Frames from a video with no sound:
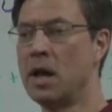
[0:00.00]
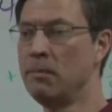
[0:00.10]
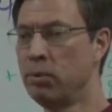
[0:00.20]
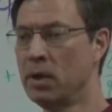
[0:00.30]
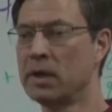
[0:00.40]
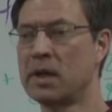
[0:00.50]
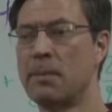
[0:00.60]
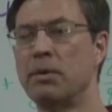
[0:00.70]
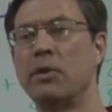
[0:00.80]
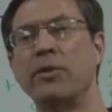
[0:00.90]
Unplug a
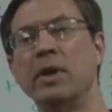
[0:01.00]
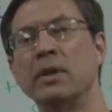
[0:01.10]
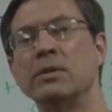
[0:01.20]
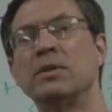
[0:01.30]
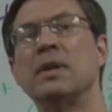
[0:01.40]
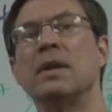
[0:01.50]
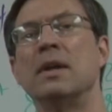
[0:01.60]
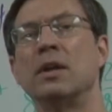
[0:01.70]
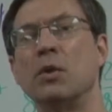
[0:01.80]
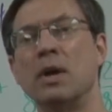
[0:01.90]
couple of things,
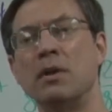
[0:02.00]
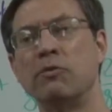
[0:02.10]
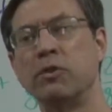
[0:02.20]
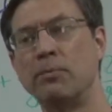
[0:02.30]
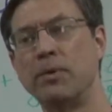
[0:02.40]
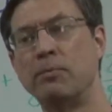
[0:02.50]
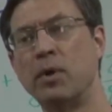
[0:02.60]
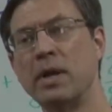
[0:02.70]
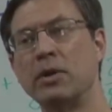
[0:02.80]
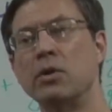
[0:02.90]
go ahead and flip the
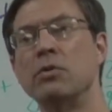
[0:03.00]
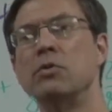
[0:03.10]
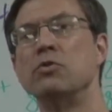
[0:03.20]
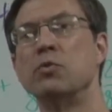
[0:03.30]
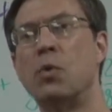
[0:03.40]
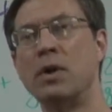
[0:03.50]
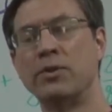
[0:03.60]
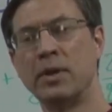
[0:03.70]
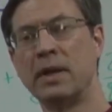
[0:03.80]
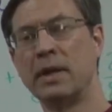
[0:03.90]
breaker, use
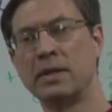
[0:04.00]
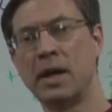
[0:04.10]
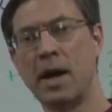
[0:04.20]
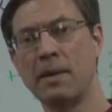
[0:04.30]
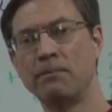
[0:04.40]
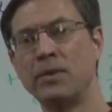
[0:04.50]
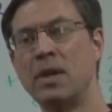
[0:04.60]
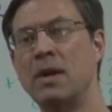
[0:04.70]
one thing at a time,